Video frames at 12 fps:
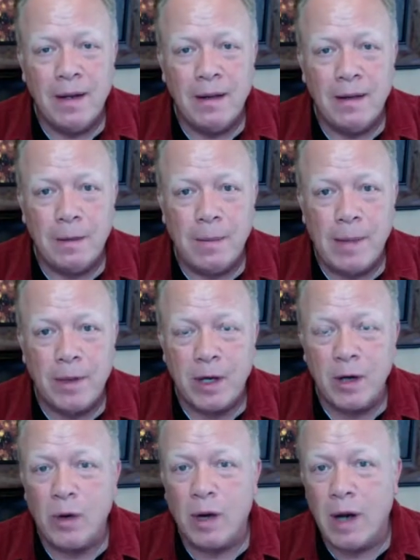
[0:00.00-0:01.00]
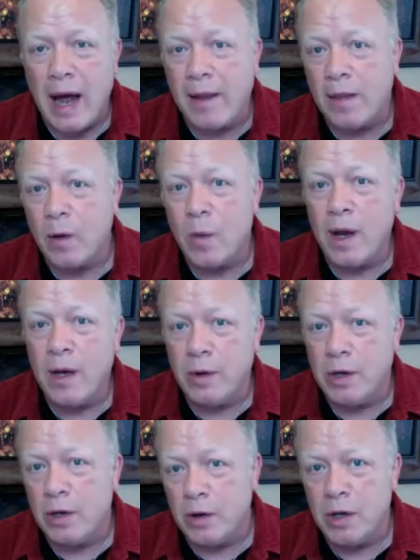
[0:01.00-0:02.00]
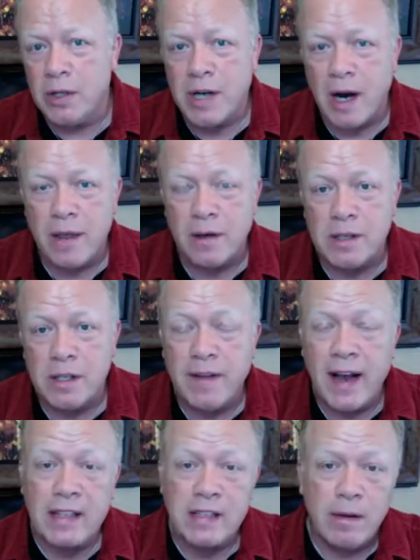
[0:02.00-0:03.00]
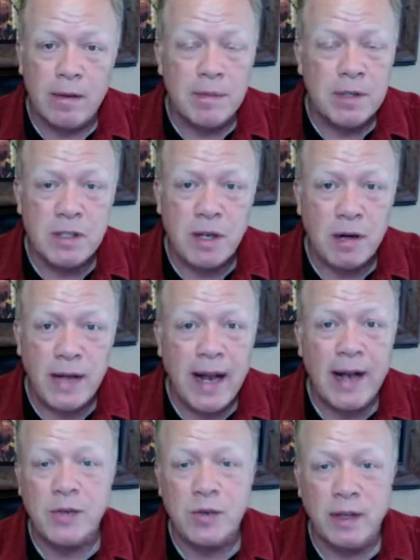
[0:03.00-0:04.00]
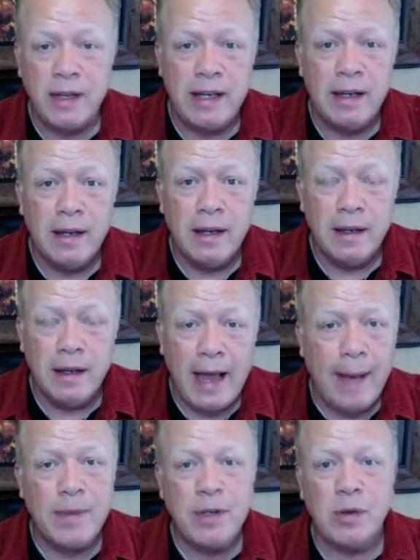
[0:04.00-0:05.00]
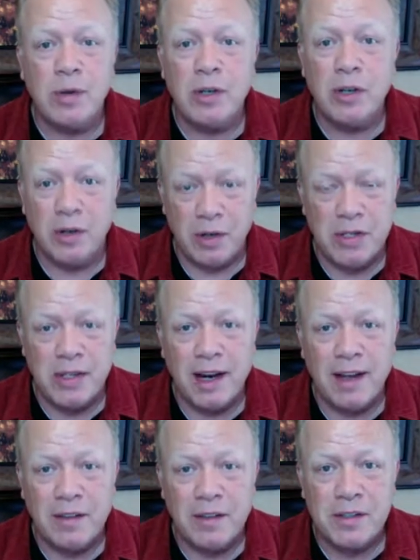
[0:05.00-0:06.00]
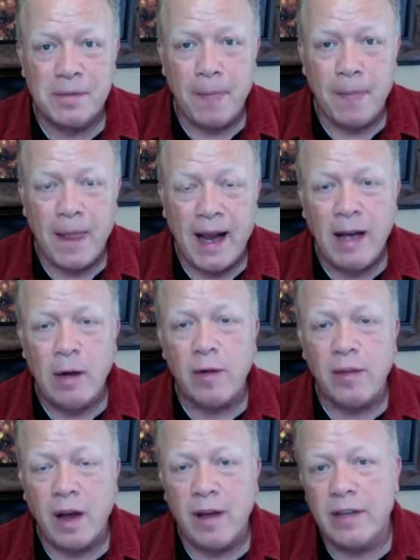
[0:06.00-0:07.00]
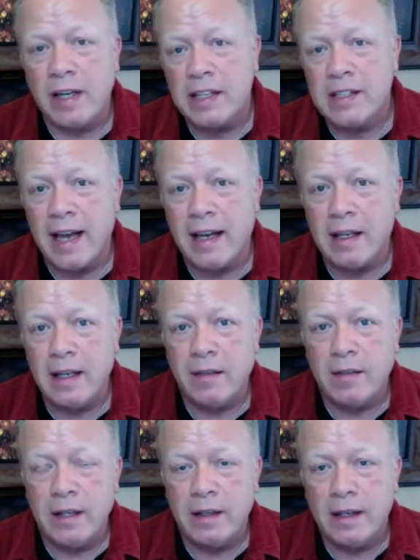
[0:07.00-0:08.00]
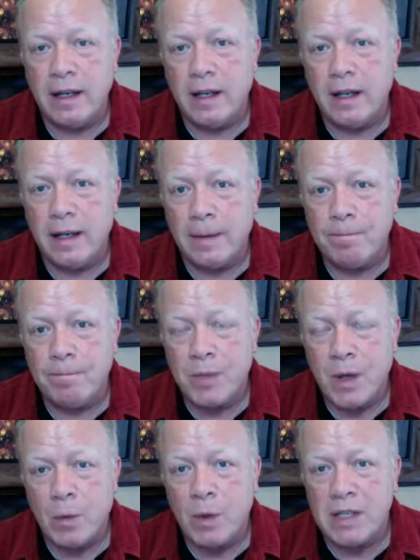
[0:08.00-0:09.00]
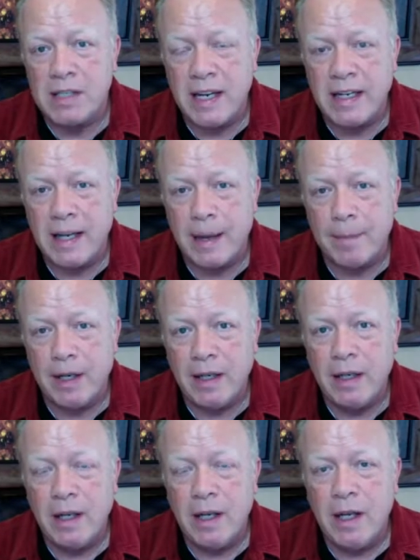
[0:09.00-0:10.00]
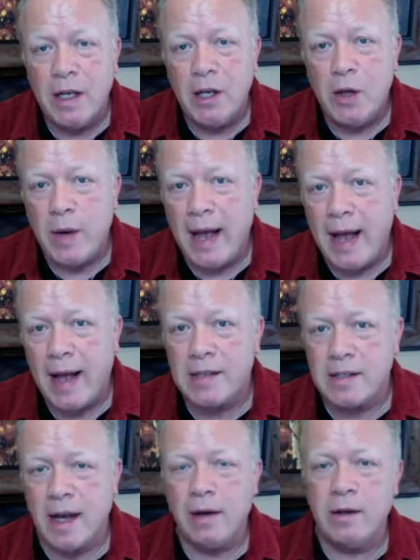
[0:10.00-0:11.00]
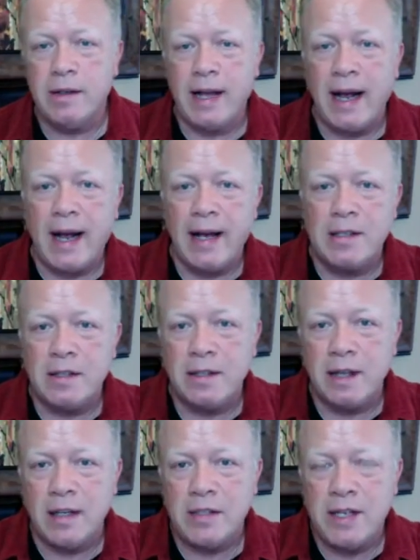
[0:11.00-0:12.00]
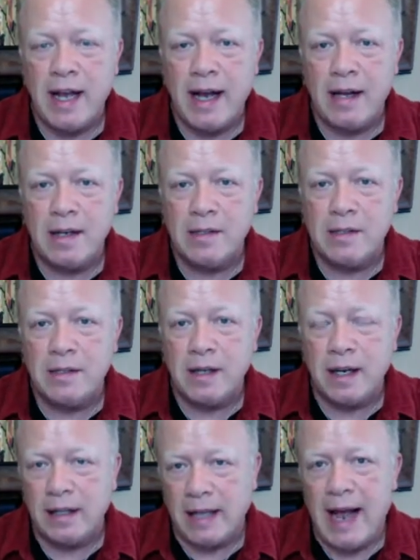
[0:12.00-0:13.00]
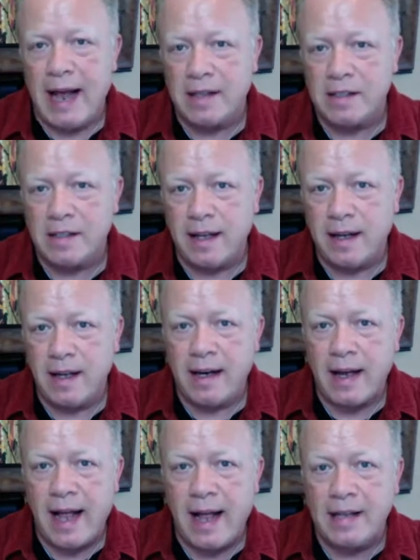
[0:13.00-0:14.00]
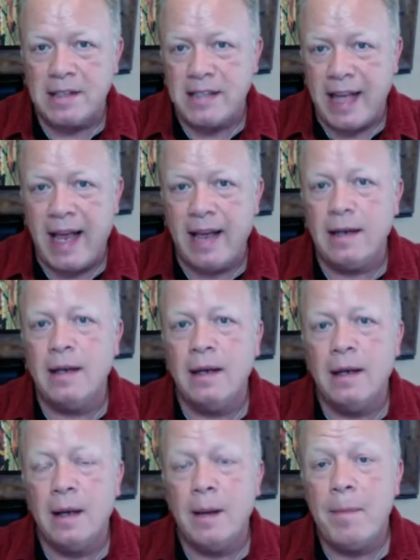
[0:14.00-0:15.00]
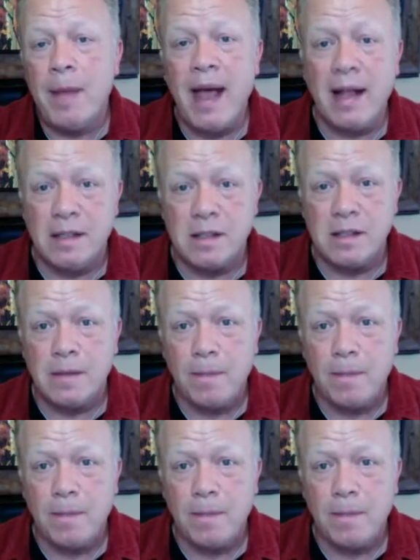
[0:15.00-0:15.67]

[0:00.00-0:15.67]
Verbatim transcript: They're people that are going out of their way to encourage others. In fact, some of them just are naturally happy to encourage others. I know of, of an executive in, in a, real estate company who has on her desk, uh, she has a glass, and in it has 10 pens